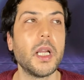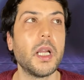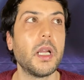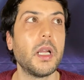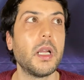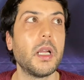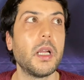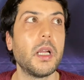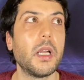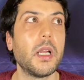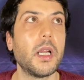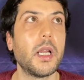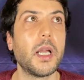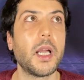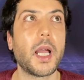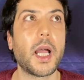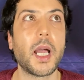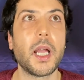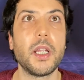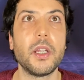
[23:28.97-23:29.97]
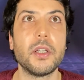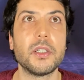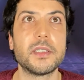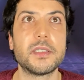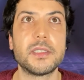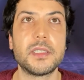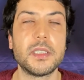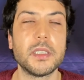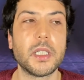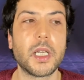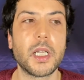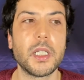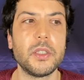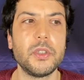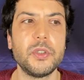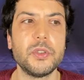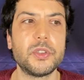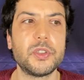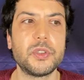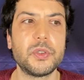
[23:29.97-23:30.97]
I
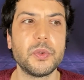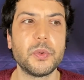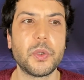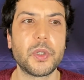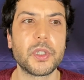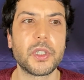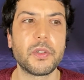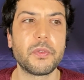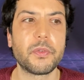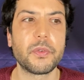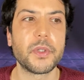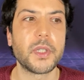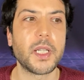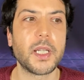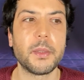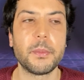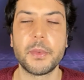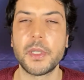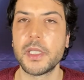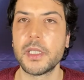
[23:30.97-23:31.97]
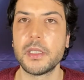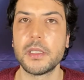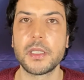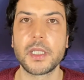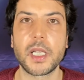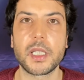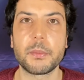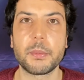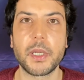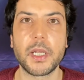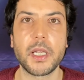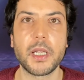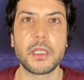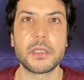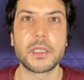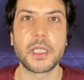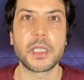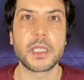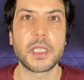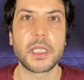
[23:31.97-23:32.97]
used to order for them and got my hair
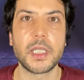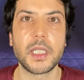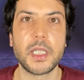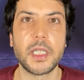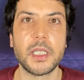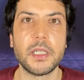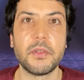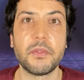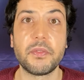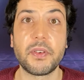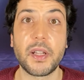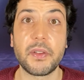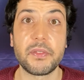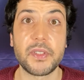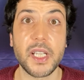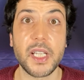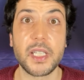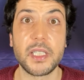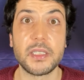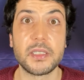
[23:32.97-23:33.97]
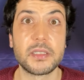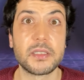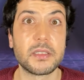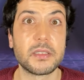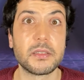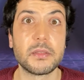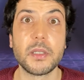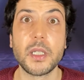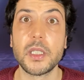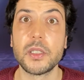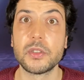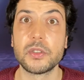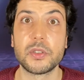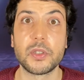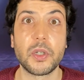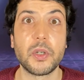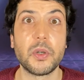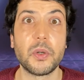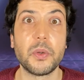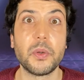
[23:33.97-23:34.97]
like in 5 days.
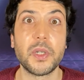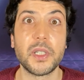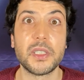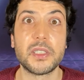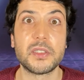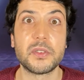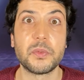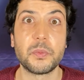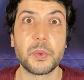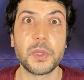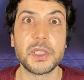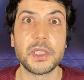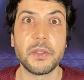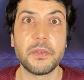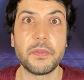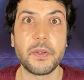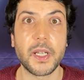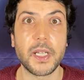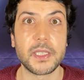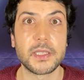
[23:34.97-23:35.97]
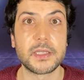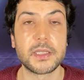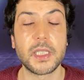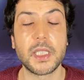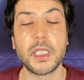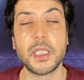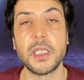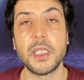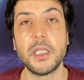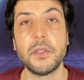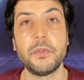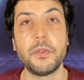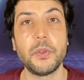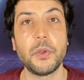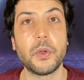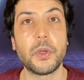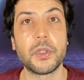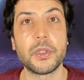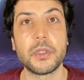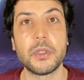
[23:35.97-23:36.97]
So it's really fast. And if you
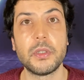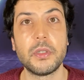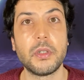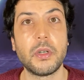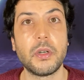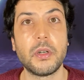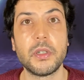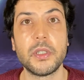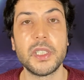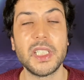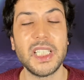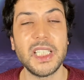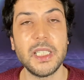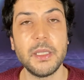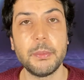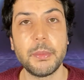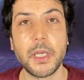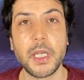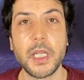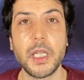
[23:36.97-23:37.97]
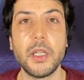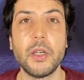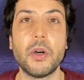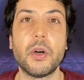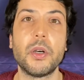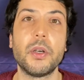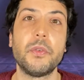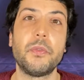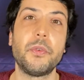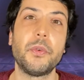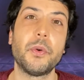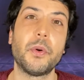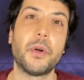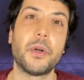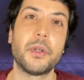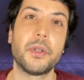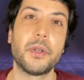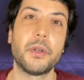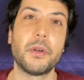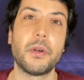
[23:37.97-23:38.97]
order on eBay or if you
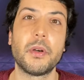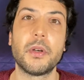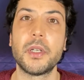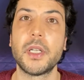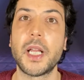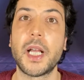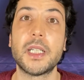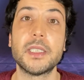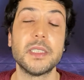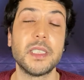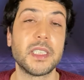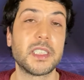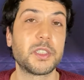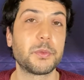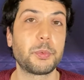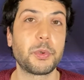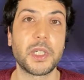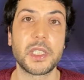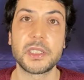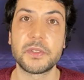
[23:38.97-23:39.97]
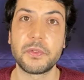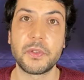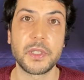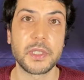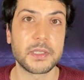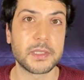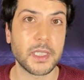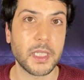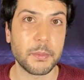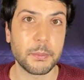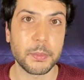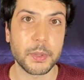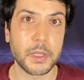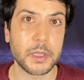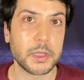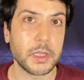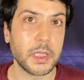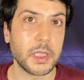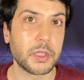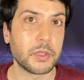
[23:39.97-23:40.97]
order on AliExpress, for
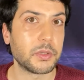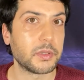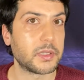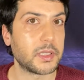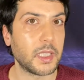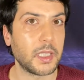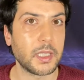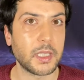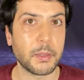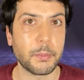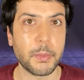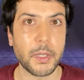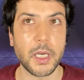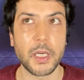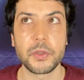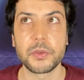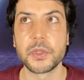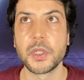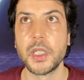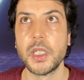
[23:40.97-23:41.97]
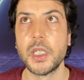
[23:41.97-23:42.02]
example, it could take about